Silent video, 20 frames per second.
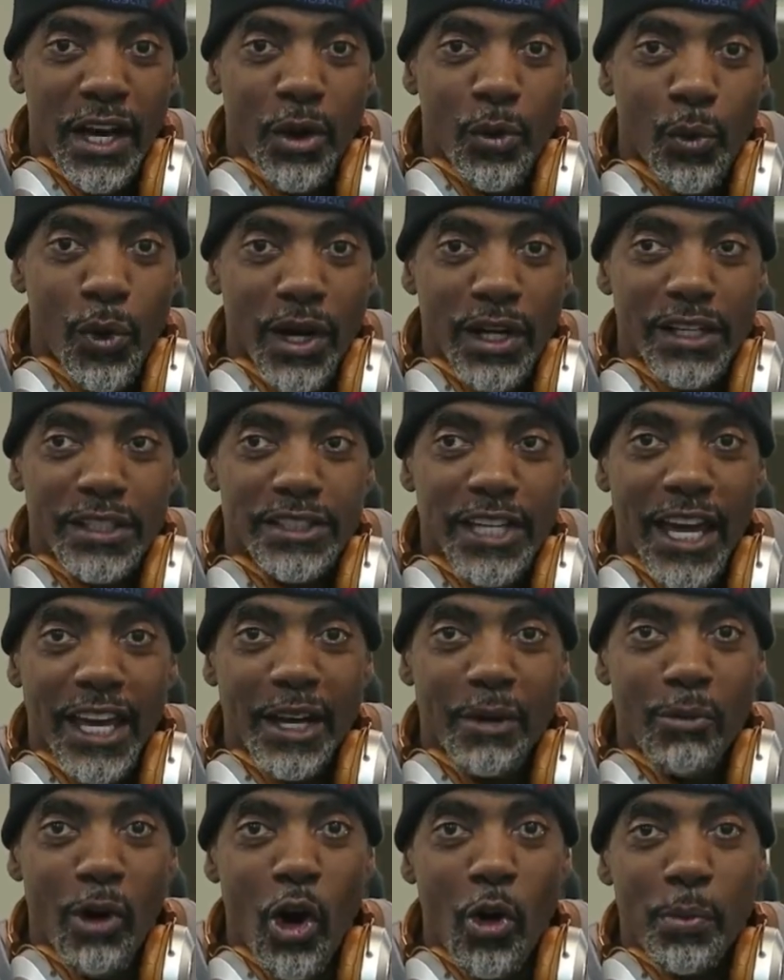We're going to take a
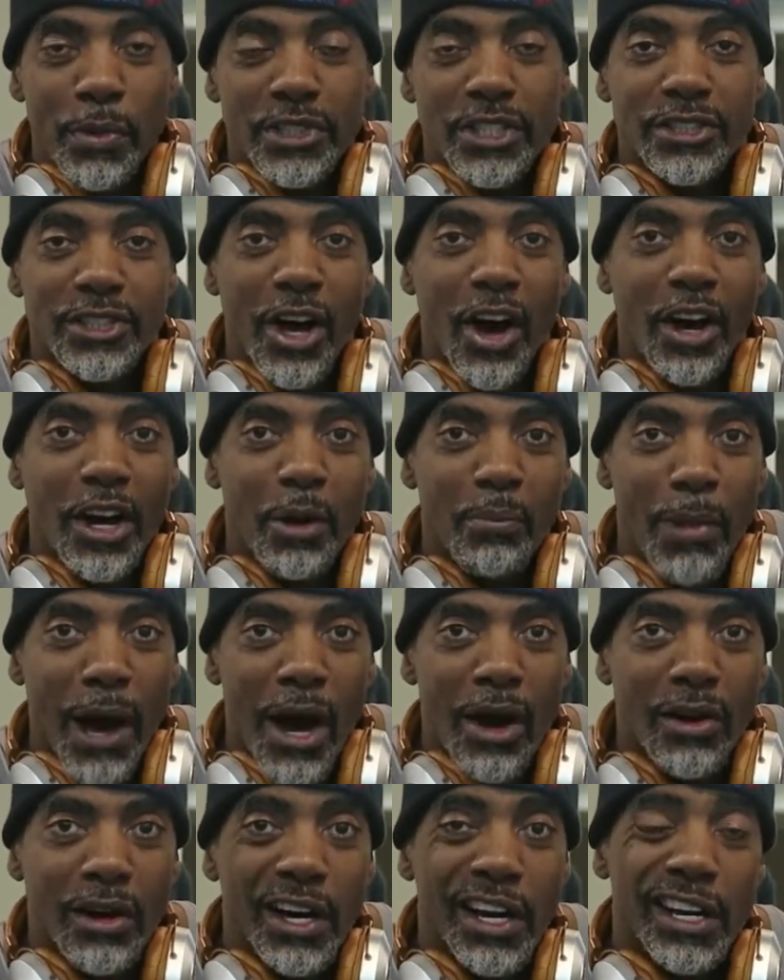moment to talk
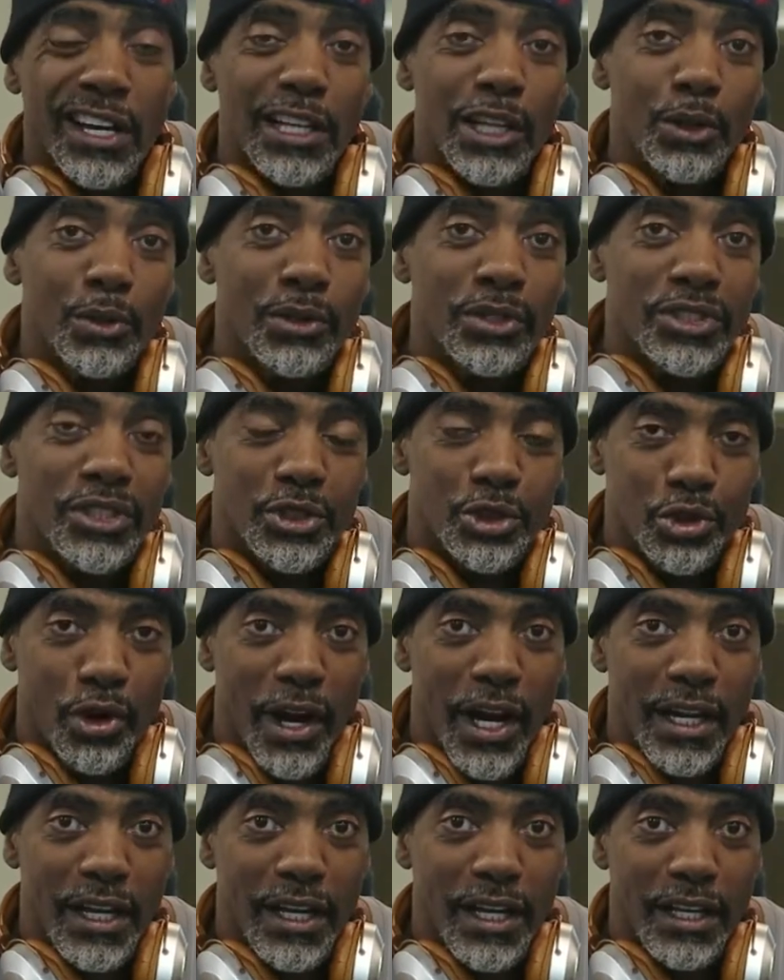about occlusion
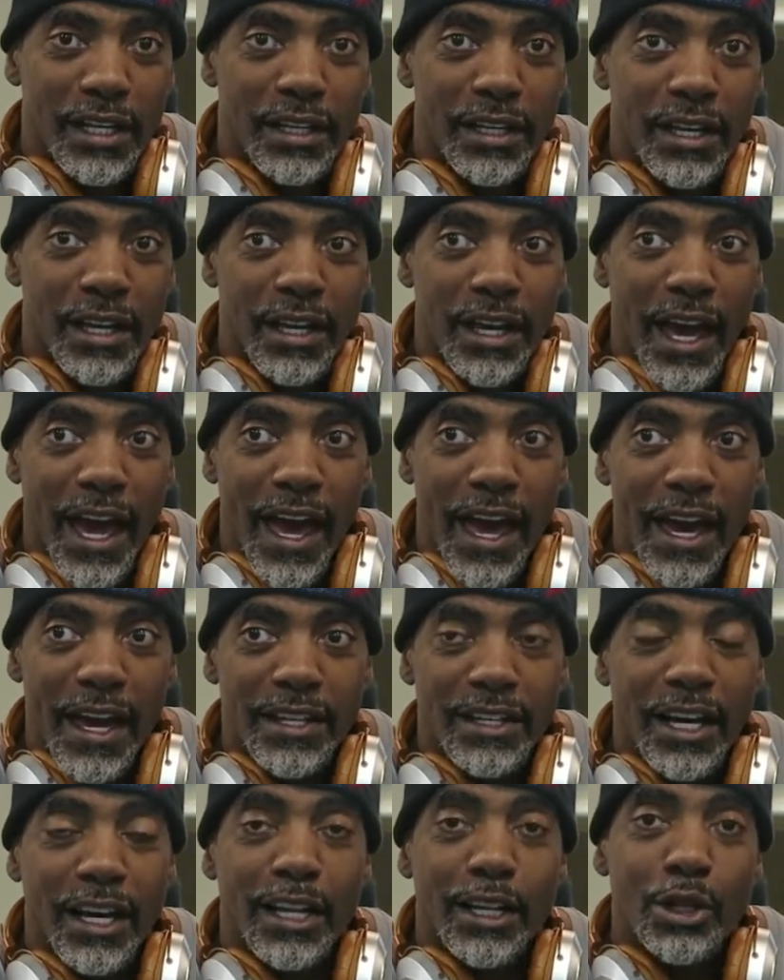training. And
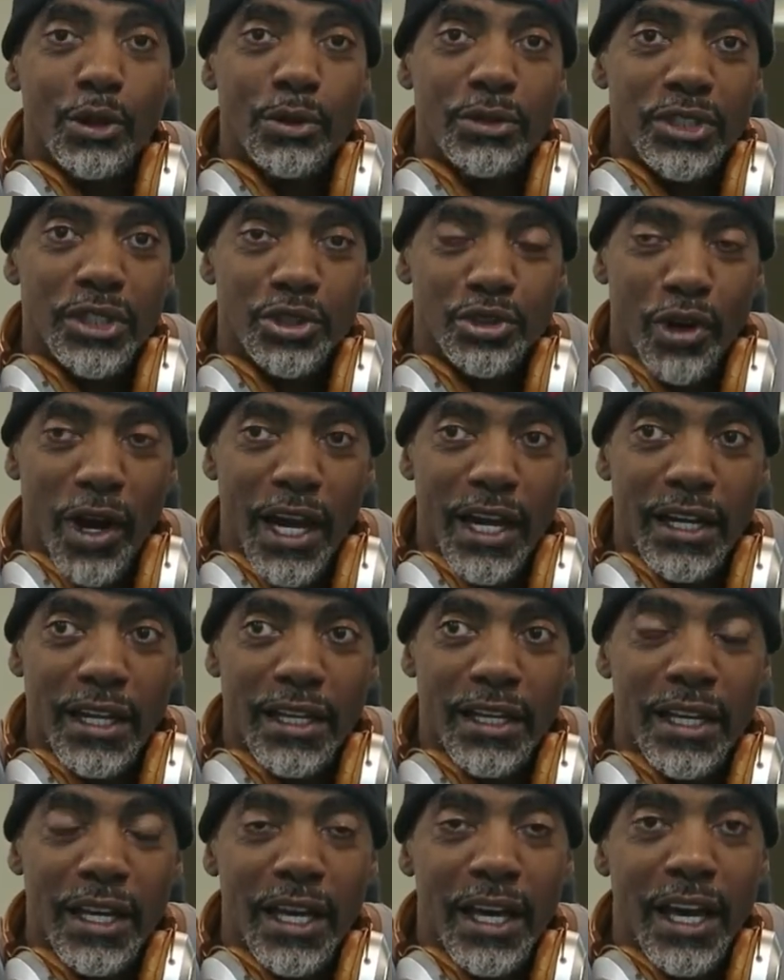occlusion
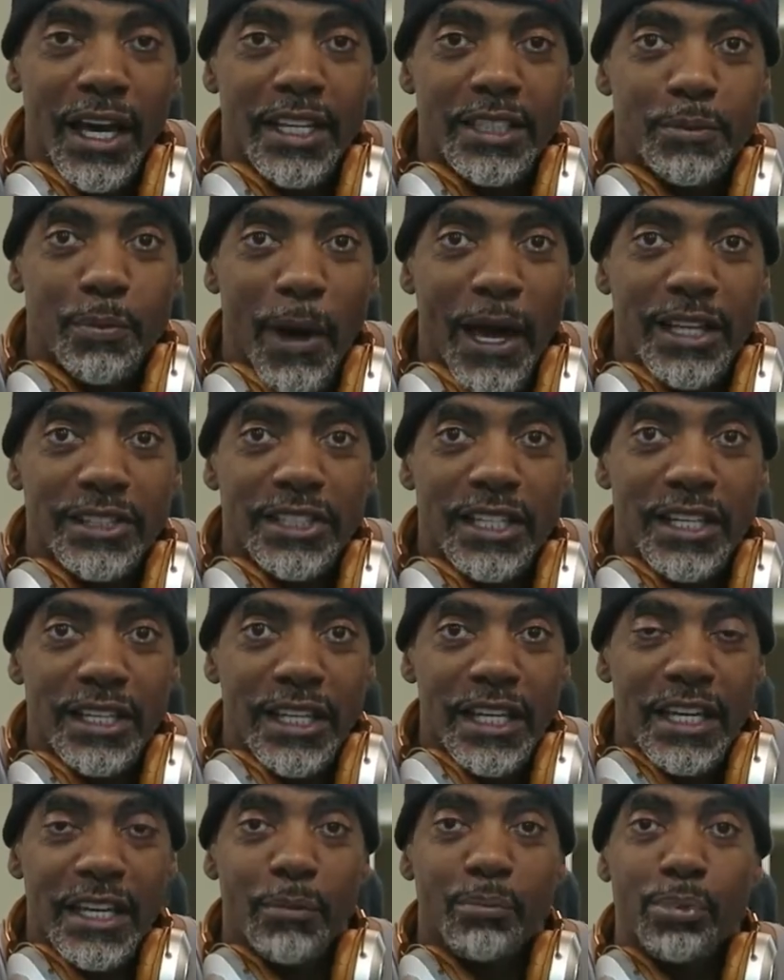training is
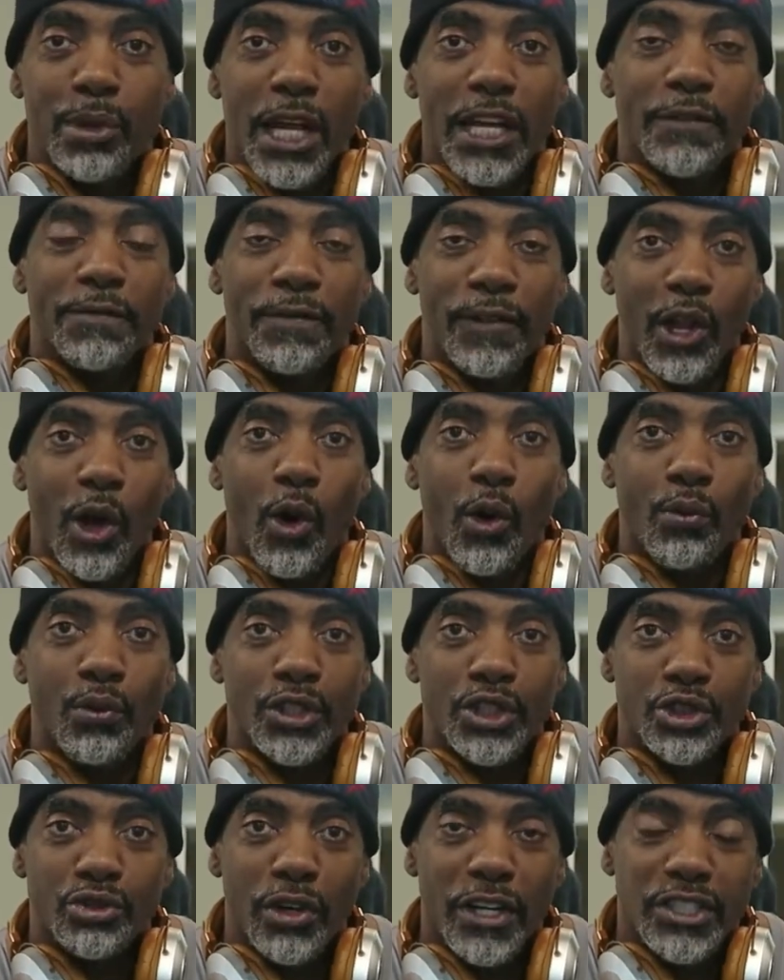basically blood flow
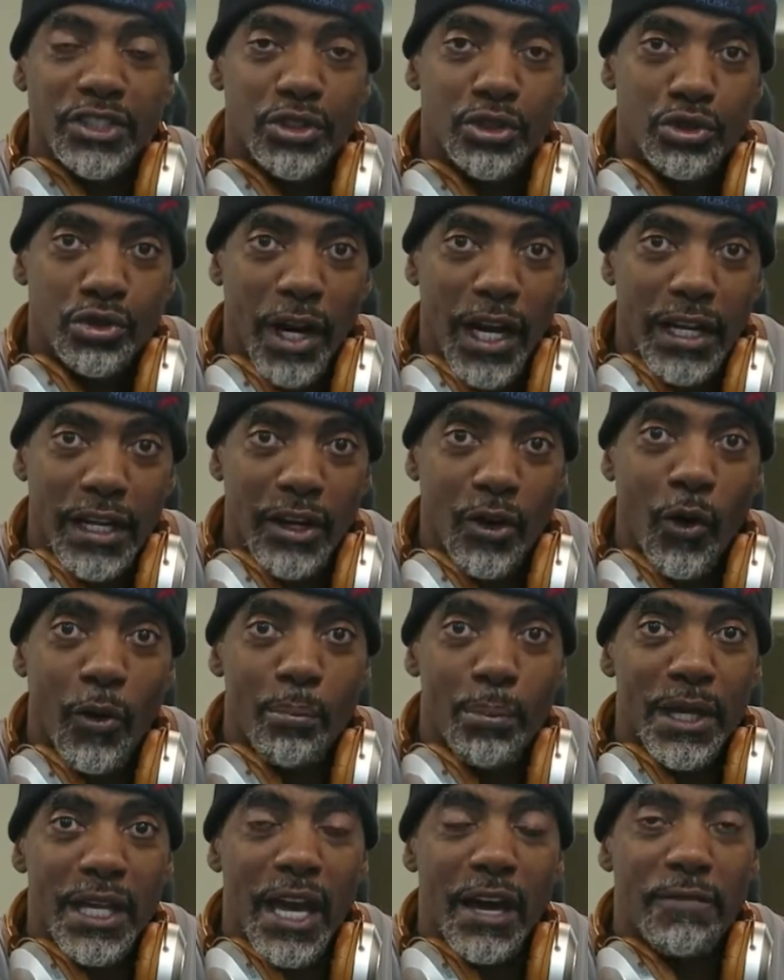restriction training, or
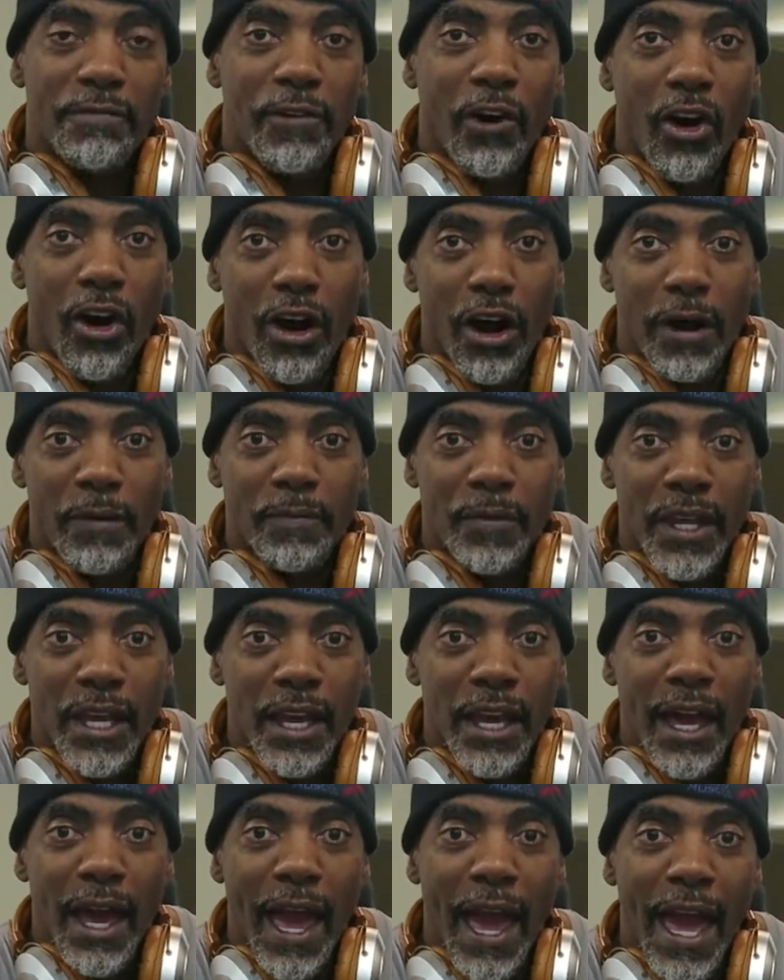BFR.
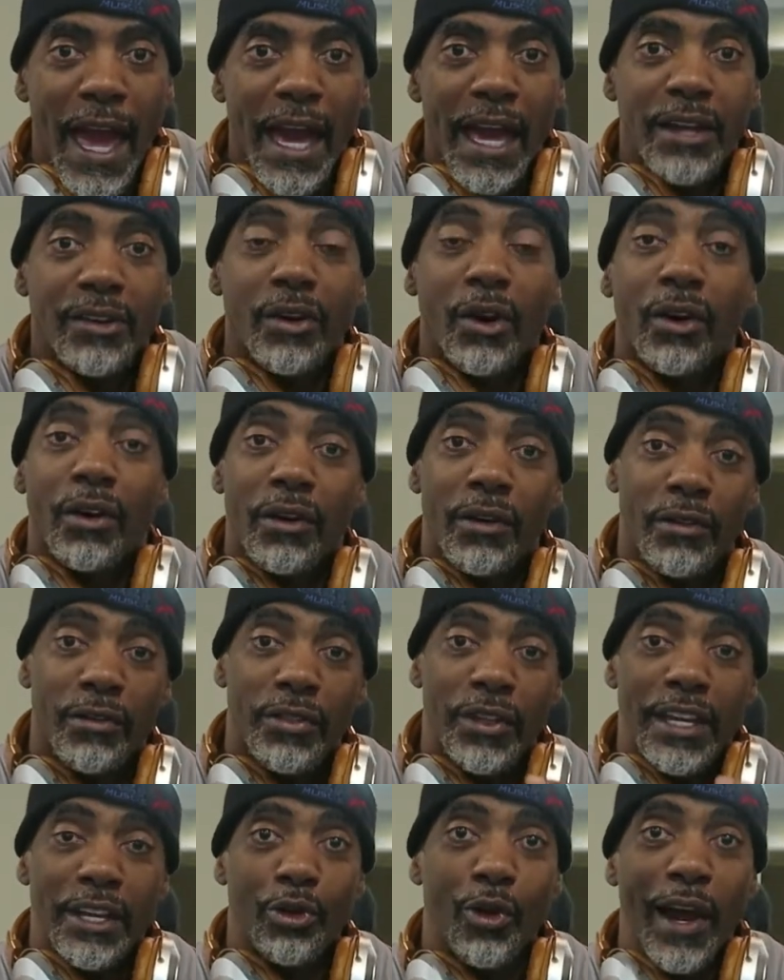And
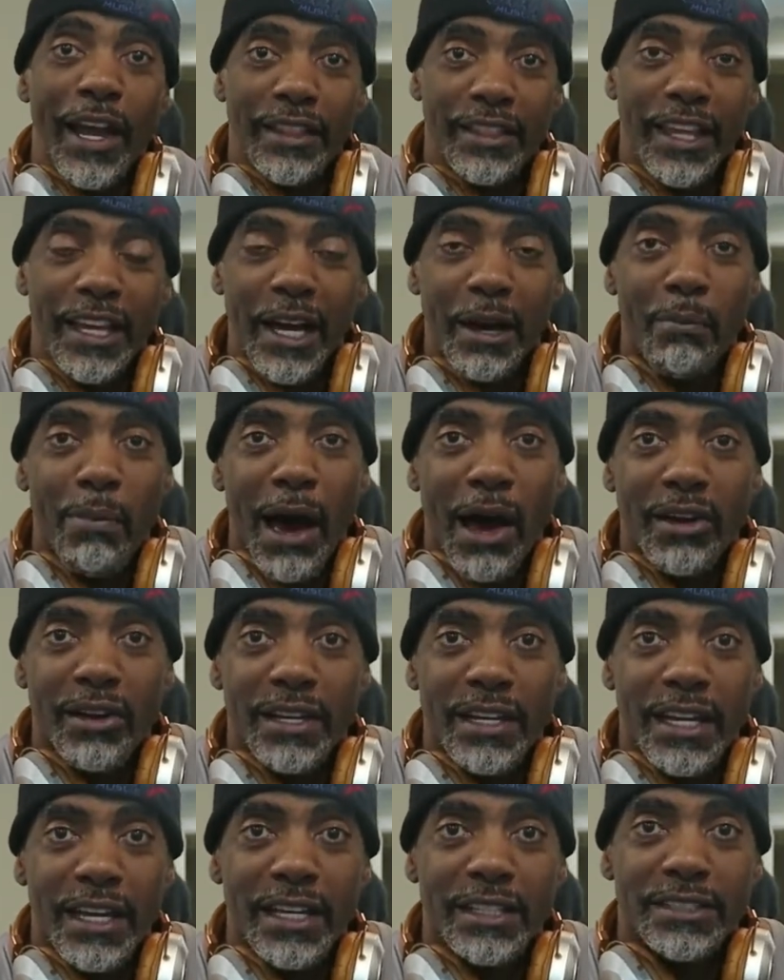the great thing about
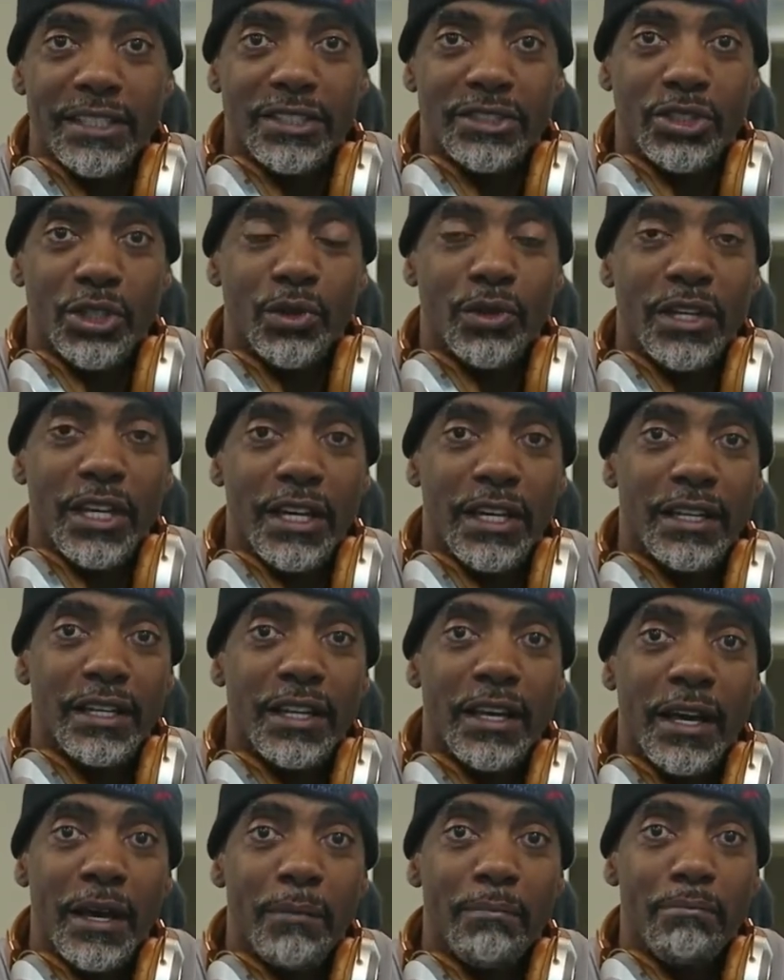it is you can
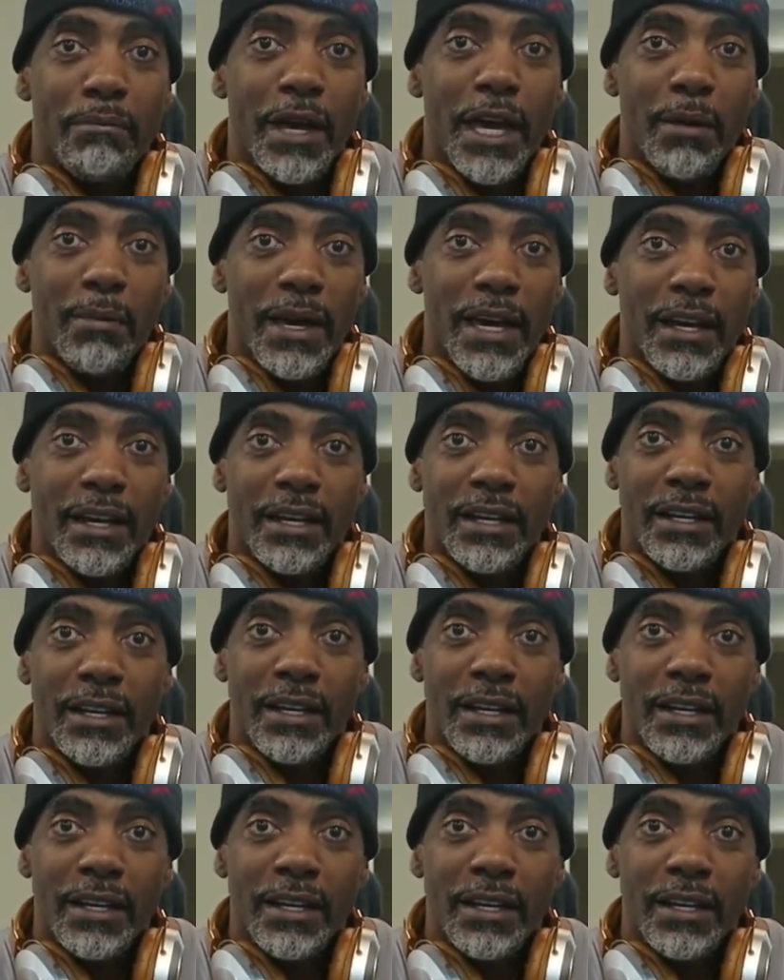mimic